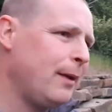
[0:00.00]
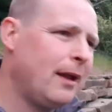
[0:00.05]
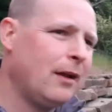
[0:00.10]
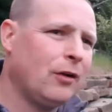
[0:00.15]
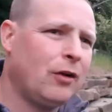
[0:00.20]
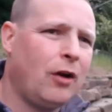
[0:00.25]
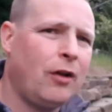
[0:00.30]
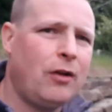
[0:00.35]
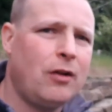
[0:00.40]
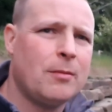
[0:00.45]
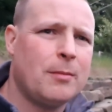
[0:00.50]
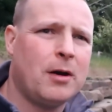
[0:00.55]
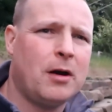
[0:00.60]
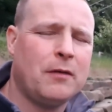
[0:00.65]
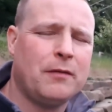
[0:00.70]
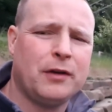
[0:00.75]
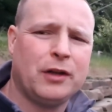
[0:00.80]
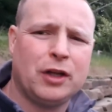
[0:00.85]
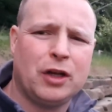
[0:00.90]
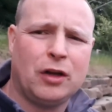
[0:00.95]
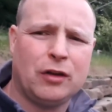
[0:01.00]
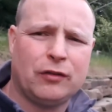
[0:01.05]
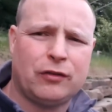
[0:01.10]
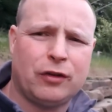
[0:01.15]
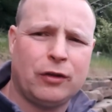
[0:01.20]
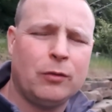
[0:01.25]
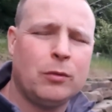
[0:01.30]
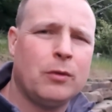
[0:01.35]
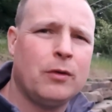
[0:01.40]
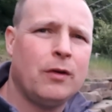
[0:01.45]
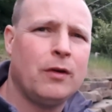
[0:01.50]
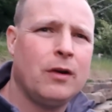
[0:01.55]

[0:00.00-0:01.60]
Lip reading: haven't got no more, I've only got two.